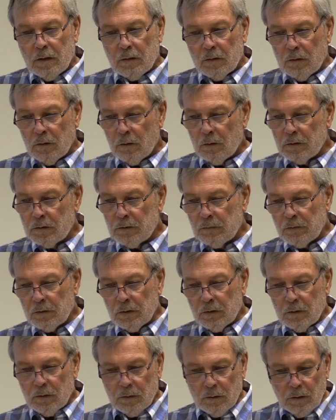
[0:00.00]
those of
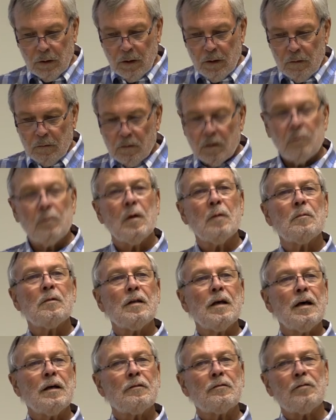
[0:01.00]
you who remember
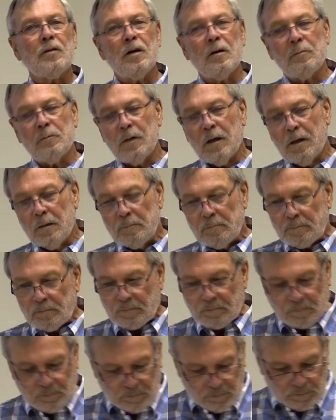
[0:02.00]
that from uh,
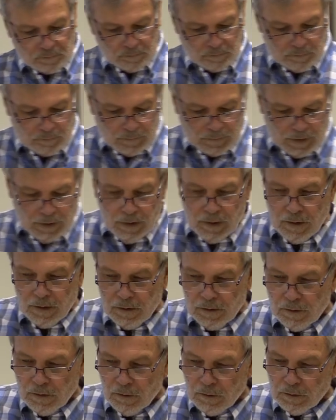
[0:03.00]
uh,
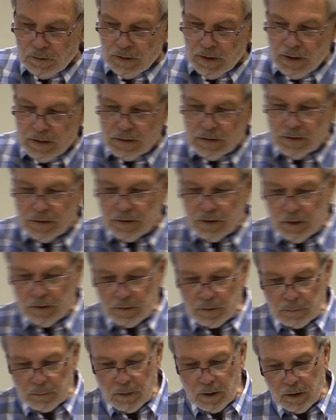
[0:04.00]
the old days in
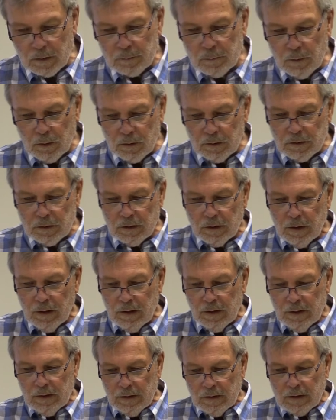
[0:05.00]
Central Park Boulder
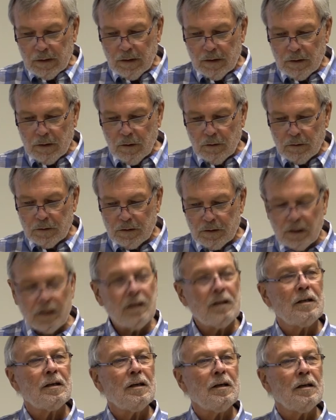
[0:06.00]
can go see
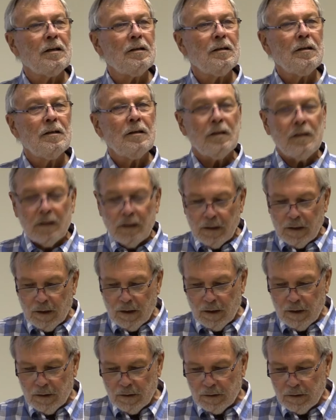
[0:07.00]
it again
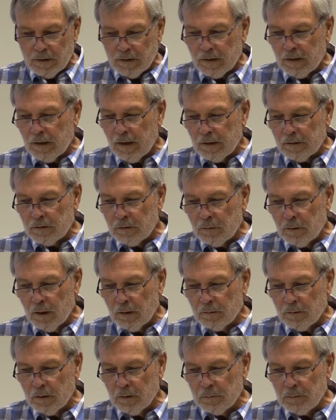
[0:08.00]
uh, at the
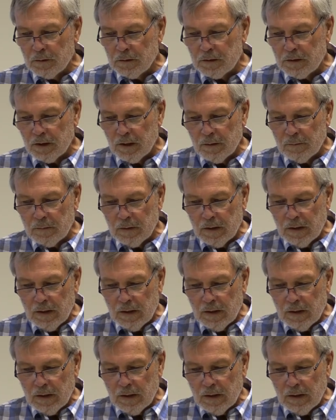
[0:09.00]
Railroad Museum.